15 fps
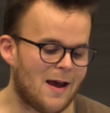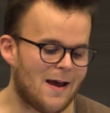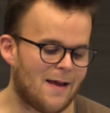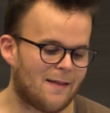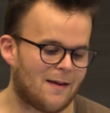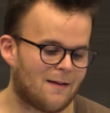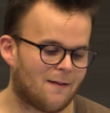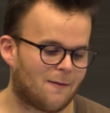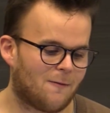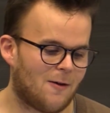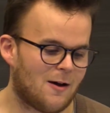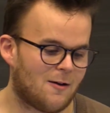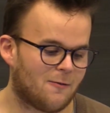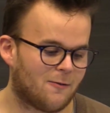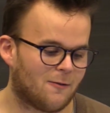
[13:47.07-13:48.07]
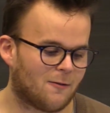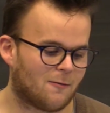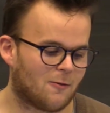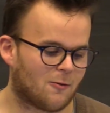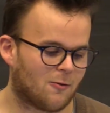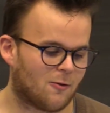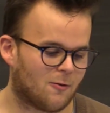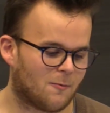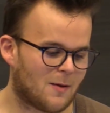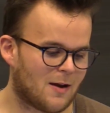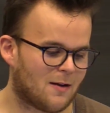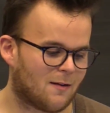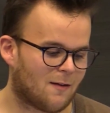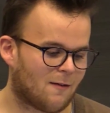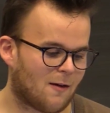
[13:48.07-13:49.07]
And then as well from the
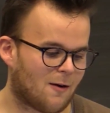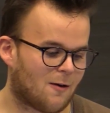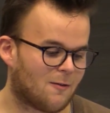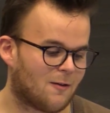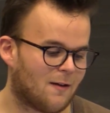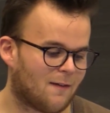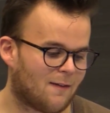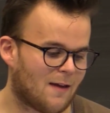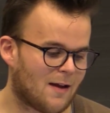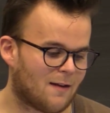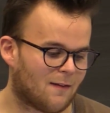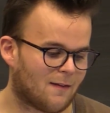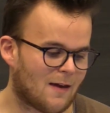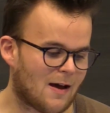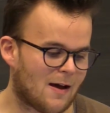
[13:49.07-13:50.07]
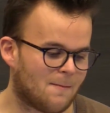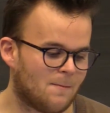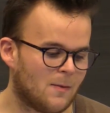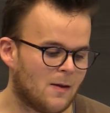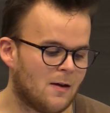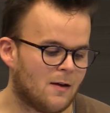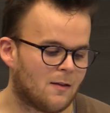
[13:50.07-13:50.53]
recruitment, as I already said, is that